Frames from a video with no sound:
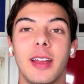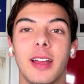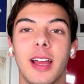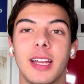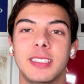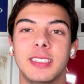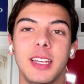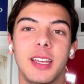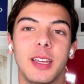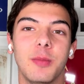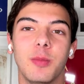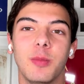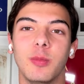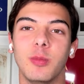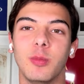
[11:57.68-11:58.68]
I see
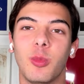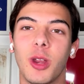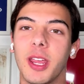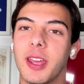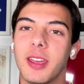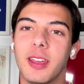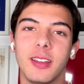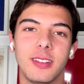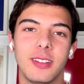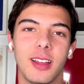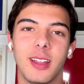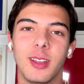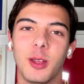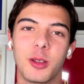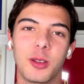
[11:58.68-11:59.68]
him bringing
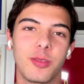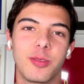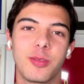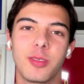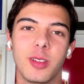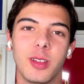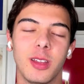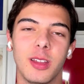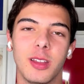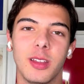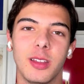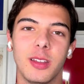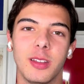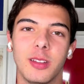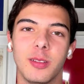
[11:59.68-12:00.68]
a lot
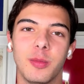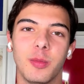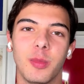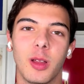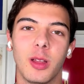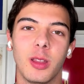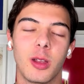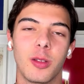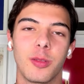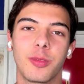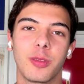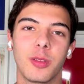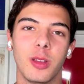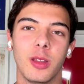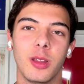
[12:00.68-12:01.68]
of
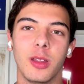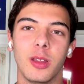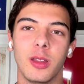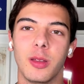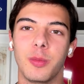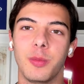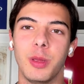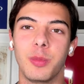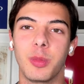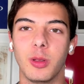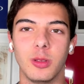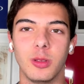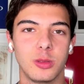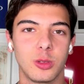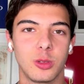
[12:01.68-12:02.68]

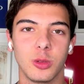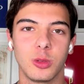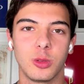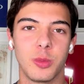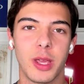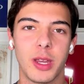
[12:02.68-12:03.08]
people to Man